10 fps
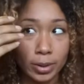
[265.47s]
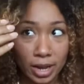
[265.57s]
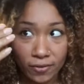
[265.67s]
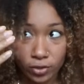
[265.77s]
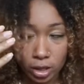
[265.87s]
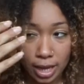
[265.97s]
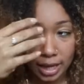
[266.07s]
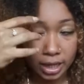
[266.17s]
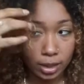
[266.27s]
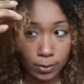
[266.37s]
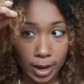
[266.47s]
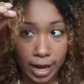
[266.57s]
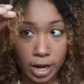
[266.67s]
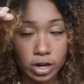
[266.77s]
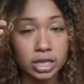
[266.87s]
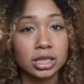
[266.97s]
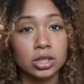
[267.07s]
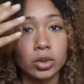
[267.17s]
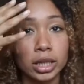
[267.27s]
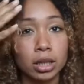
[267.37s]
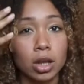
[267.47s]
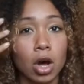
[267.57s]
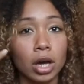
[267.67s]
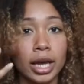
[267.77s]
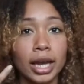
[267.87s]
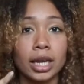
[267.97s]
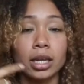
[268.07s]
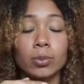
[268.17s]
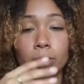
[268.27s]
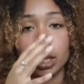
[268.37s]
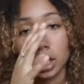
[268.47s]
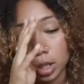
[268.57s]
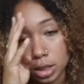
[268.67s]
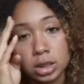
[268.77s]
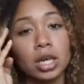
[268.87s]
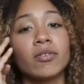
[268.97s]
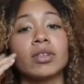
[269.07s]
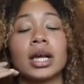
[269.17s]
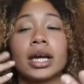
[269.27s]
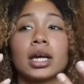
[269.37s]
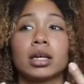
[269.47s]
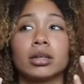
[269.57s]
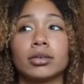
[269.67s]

but I feel like my hair is still elongated because of, like,